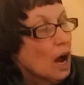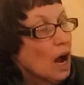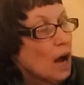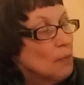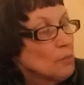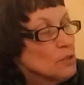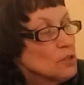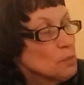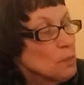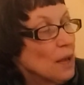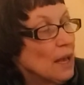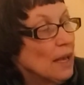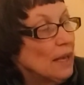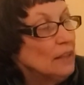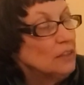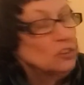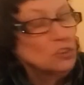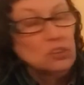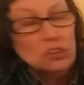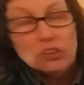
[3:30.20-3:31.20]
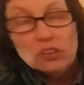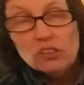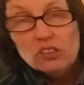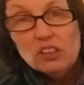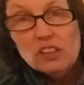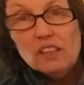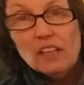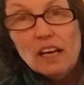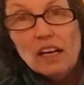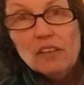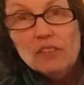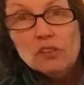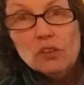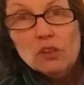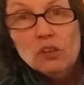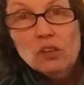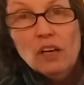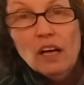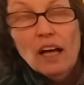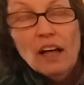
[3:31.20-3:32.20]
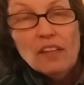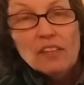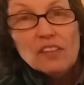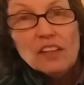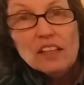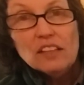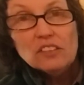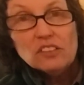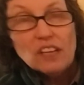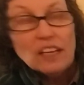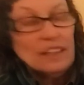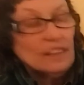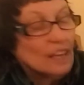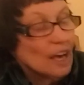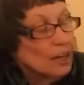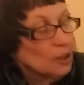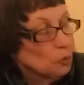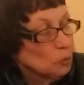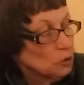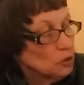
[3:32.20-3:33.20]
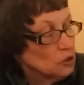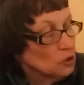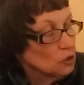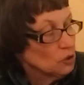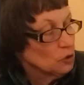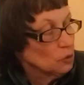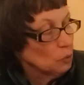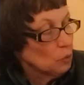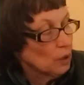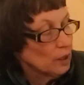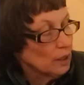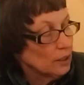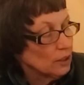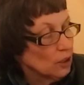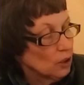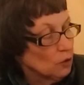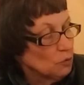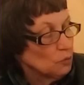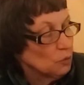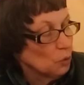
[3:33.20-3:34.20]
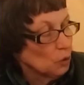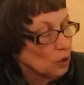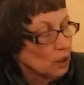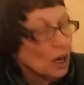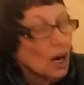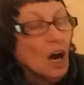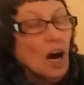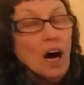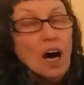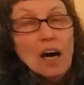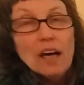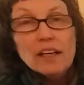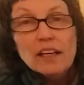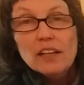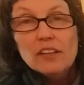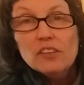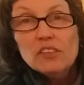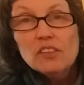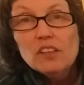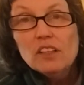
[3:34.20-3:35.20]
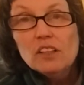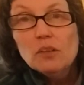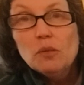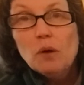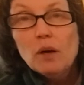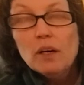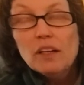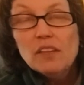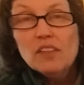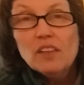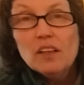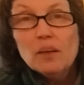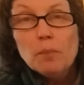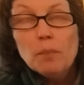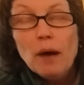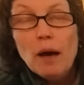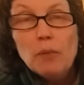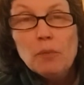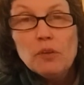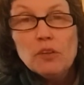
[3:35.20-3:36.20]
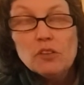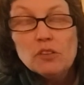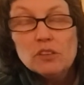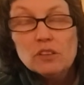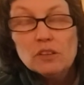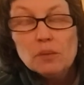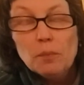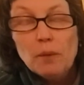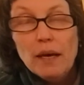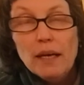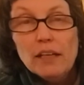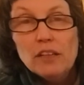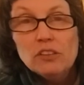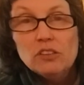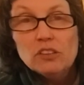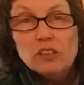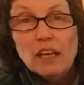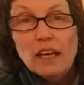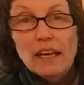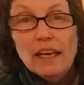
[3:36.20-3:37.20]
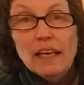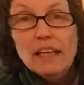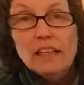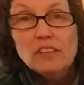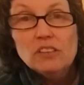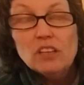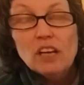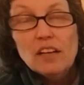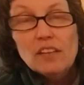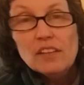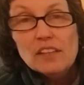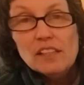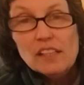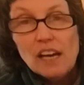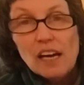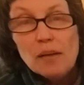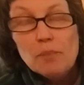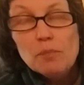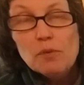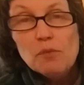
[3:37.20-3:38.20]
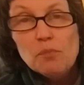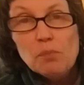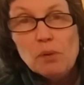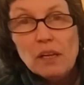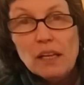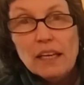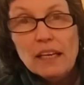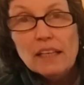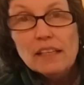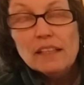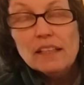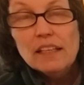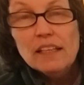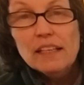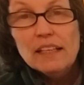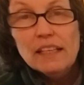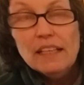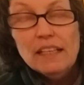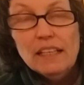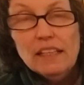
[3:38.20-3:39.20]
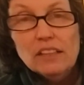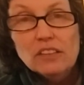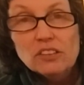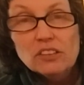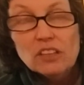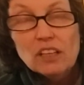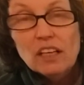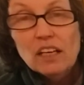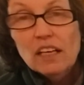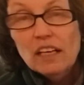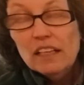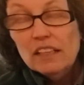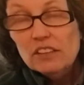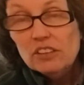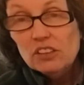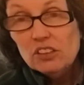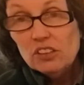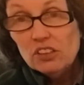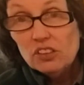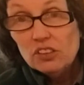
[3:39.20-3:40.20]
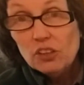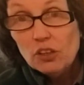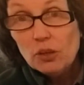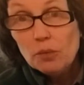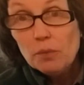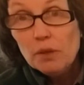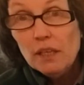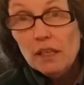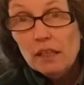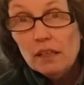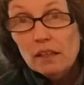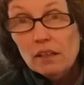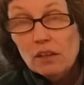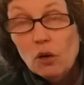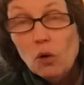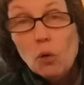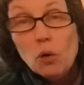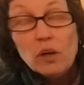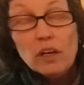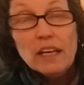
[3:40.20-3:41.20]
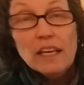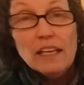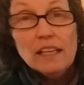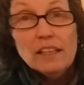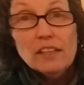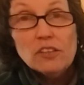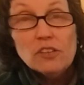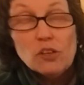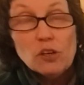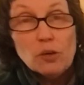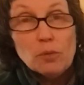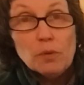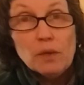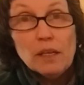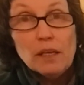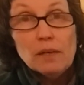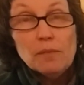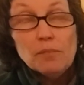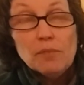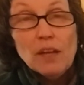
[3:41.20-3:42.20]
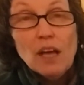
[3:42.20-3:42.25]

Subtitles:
Amish paste, Jersey Devil, things like that are what you're going to want to go for. Another thing you want to think about with your tomatoes is the type of plant it is. Is it determinate or indeterminate?